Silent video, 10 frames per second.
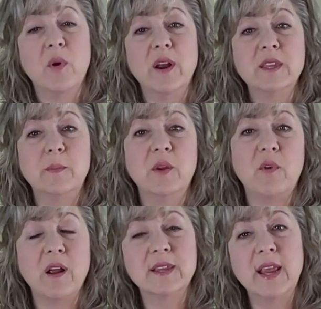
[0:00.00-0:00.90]
everyone, it's me,
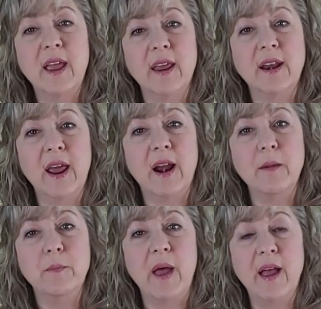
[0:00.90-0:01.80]
Roxanne, and
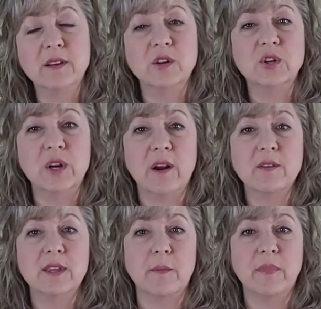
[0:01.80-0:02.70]
I'm back to share
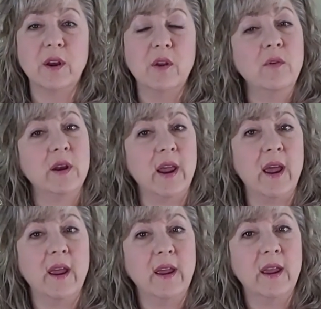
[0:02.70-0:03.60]
something new
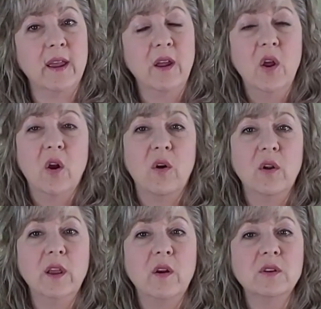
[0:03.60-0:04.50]
today.
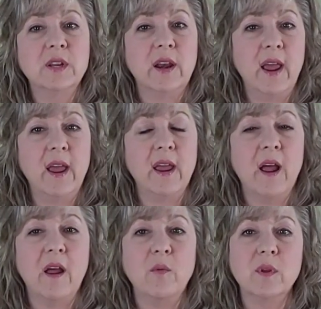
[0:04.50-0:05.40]
Earlier today,
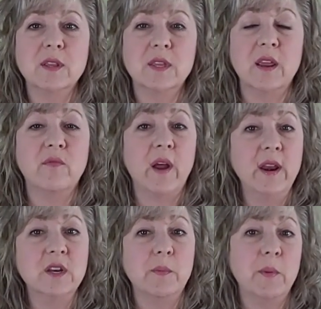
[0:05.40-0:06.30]
I was
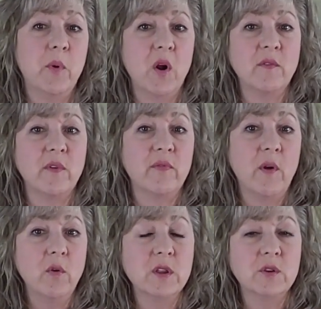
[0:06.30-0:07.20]
invited to be part of a
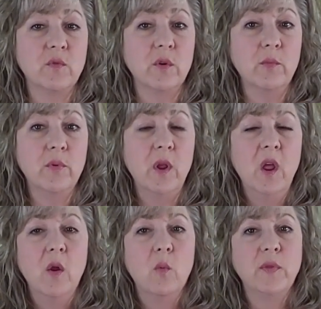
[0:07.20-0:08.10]
focus group
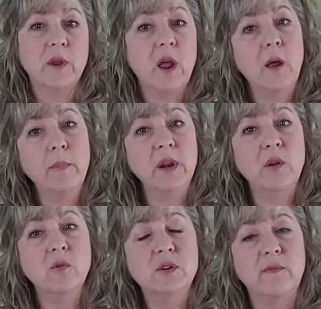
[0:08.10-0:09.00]
with a company
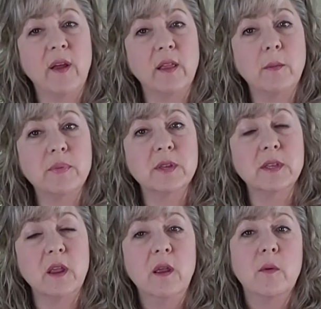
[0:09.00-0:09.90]
who
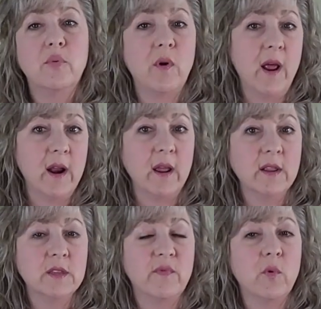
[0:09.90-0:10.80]
develops
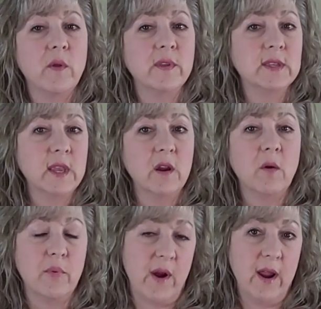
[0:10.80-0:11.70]
products for the Singer
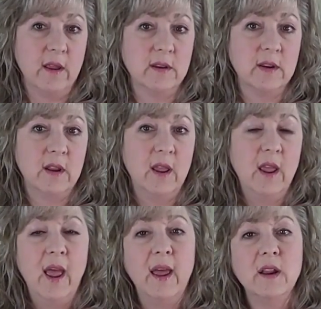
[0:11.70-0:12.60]
brand.
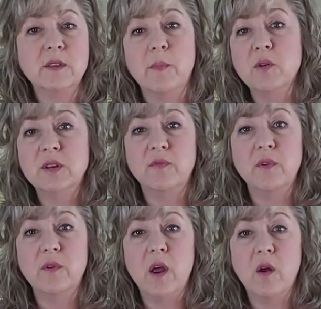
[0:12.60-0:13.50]
And as most of
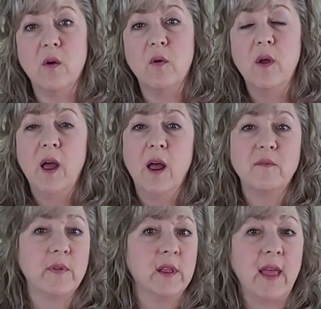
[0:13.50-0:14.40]
you know,
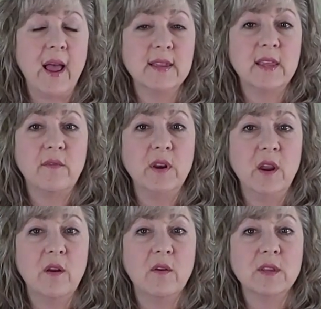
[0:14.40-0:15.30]
for the last 7
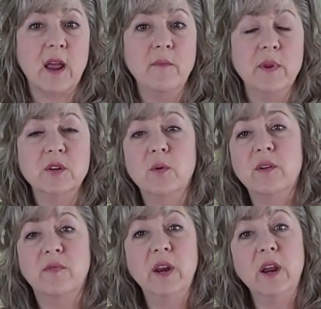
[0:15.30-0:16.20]
years, I've been
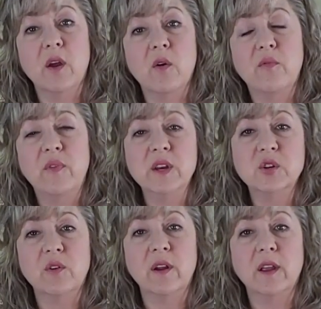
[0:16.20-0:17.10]
doing video
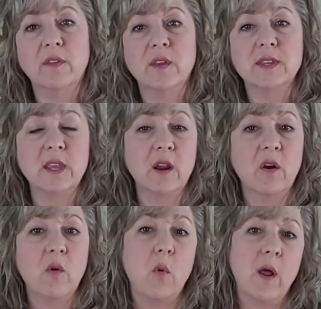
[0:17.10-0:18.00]
featuring the
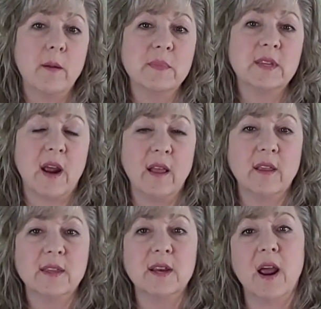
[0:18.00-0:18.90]
Singer Quantum
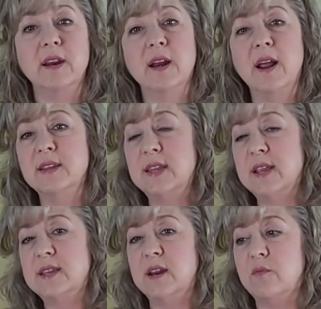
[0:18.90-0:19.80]
Stylus
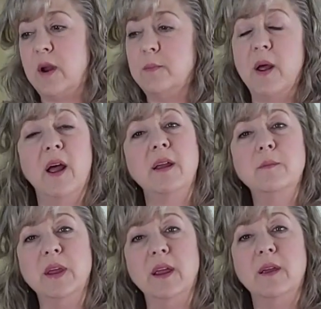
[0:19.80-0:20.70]
9960 right behind
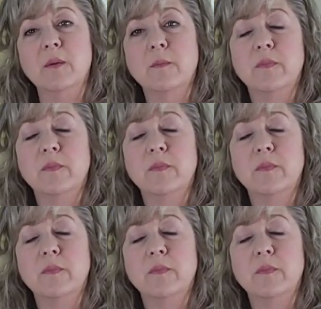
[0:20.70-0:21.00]
me.